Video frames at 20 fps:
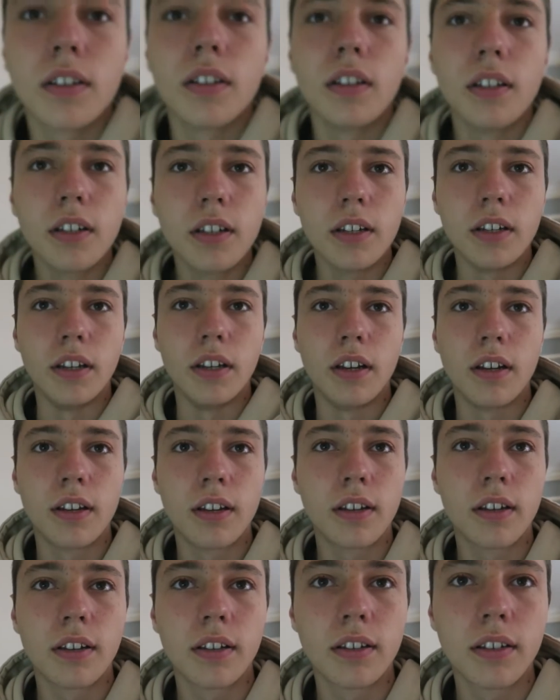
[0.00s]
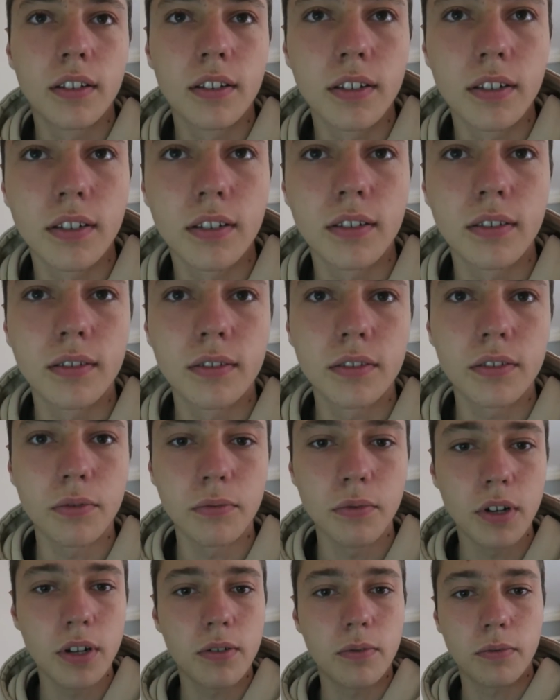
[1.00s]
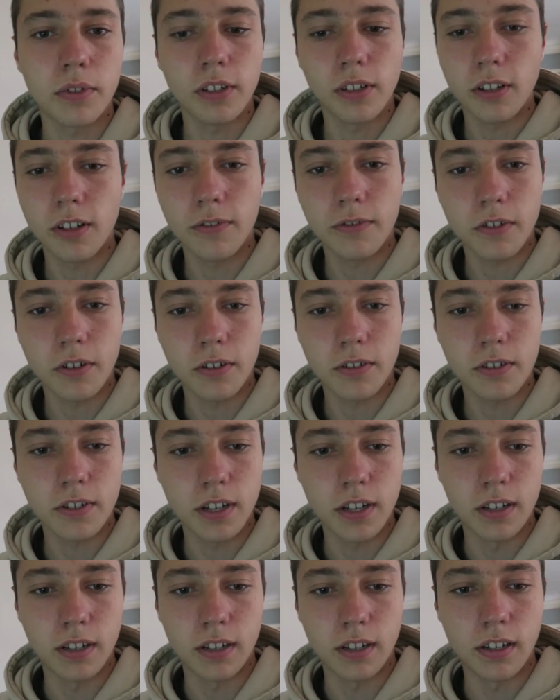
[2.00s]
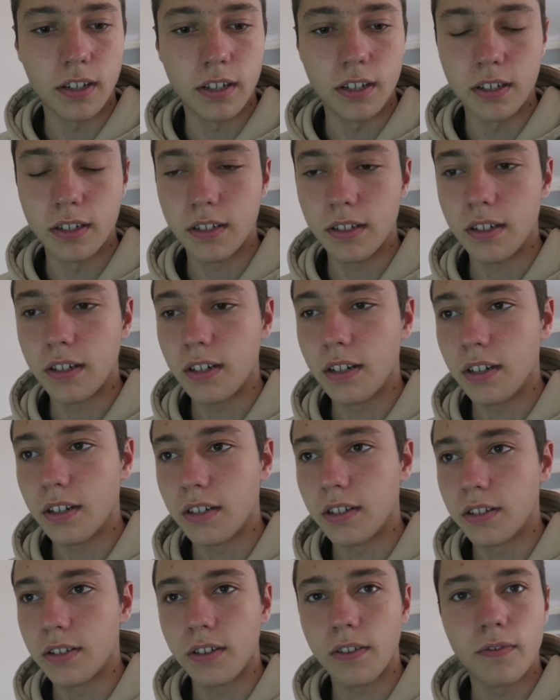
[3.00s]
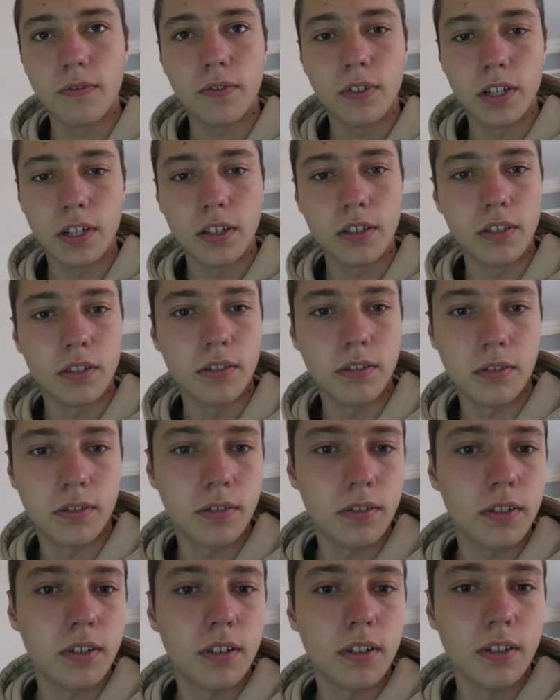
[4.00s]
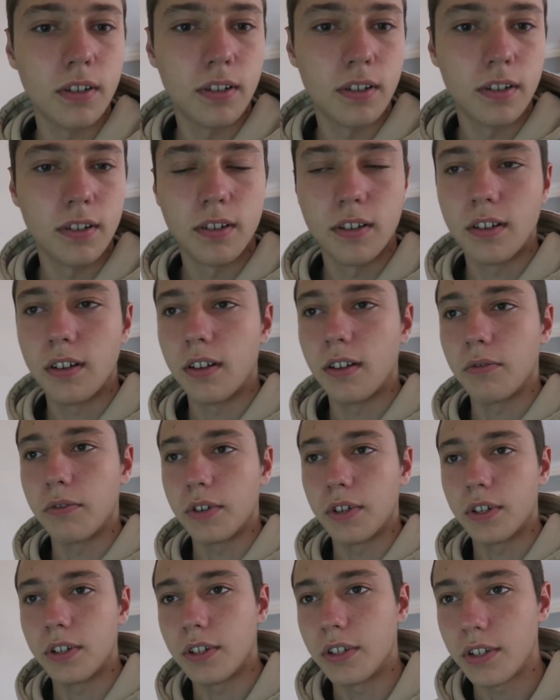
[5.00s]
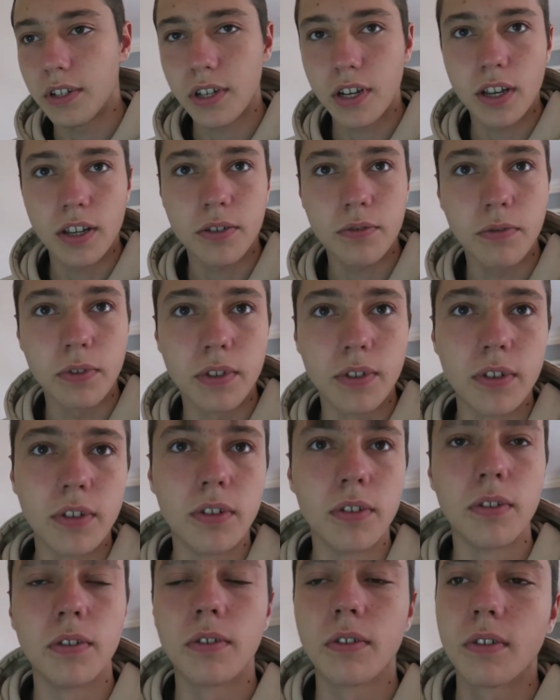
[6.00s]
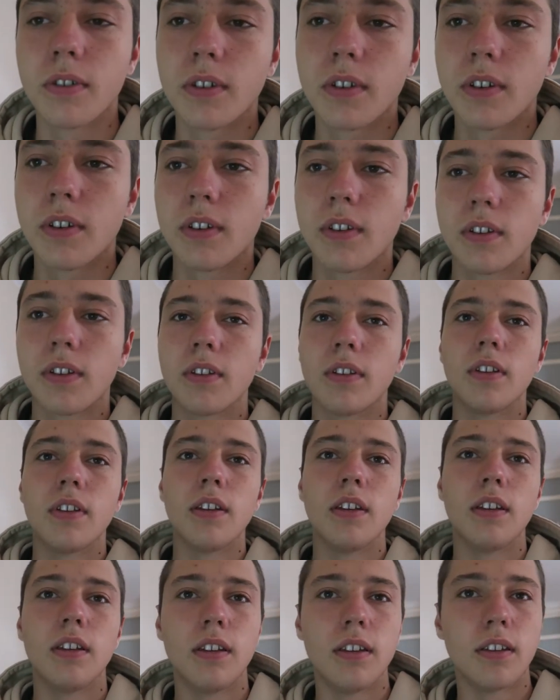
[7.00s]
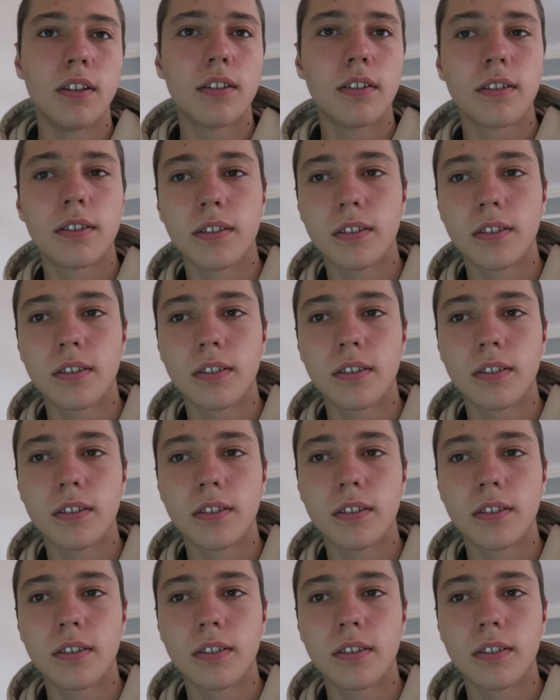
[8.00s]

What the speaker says: Okay, so welcome to Life Content, and in today's video I want to discuss with you the